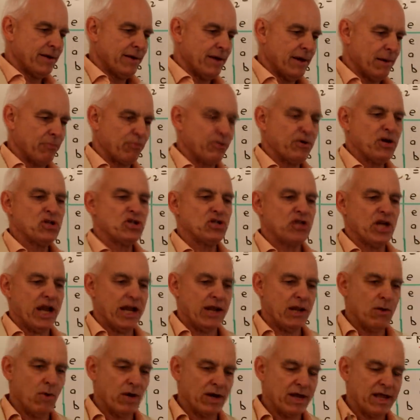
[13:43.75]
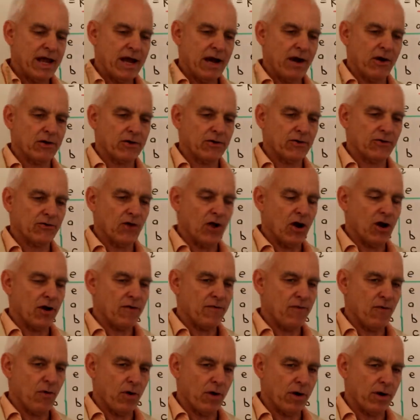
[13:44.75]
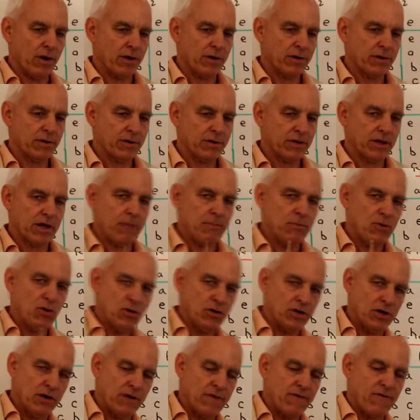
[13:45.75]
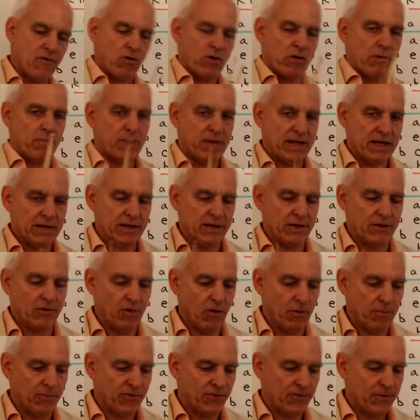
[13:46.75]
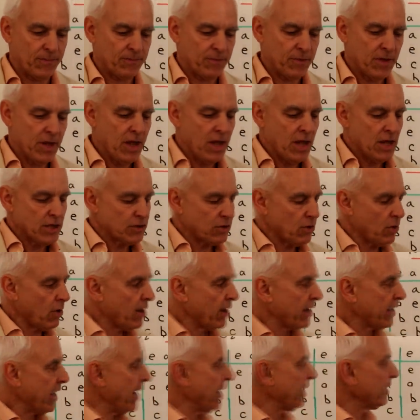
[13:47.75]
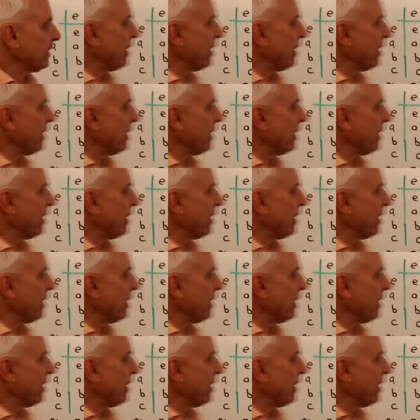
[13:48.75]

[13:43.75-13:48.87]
appreciating what characters are for commutative or abelian groups. So again,